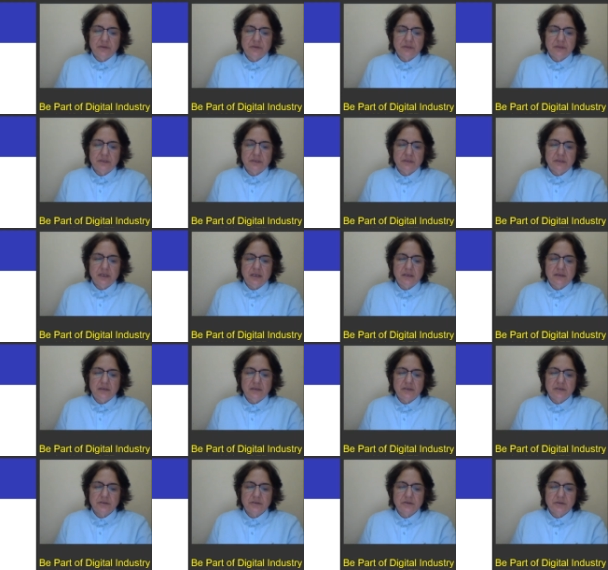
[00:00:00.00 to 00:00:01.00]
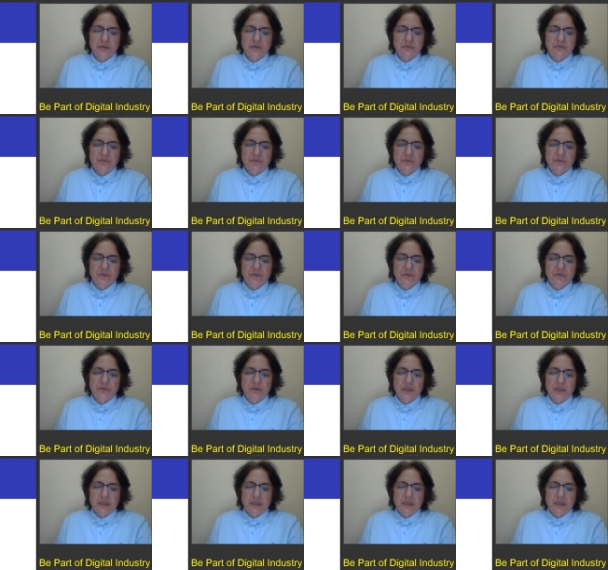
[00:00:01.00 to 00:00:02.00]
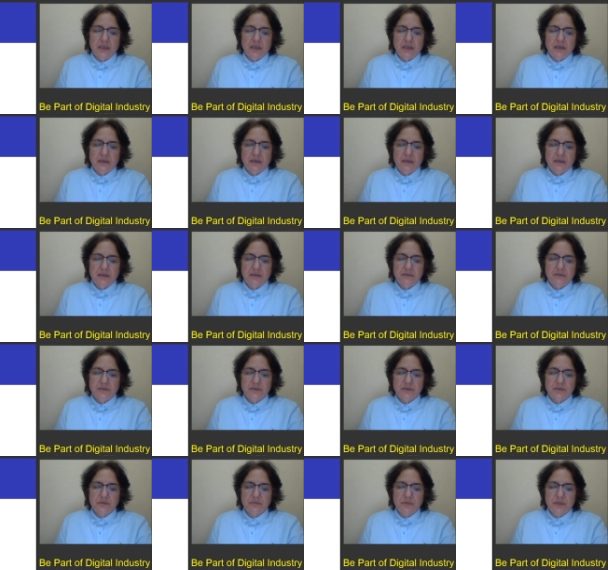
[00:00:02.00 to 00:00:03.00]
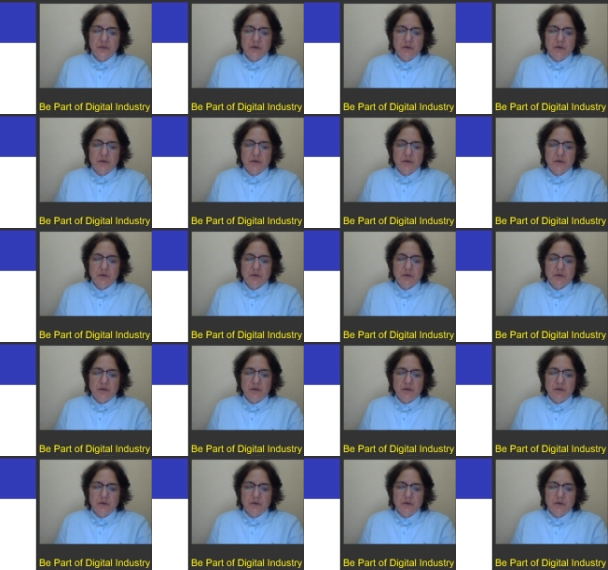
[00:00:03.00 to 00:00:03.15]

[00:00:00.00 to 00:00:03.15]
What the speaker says: The direction of flow should be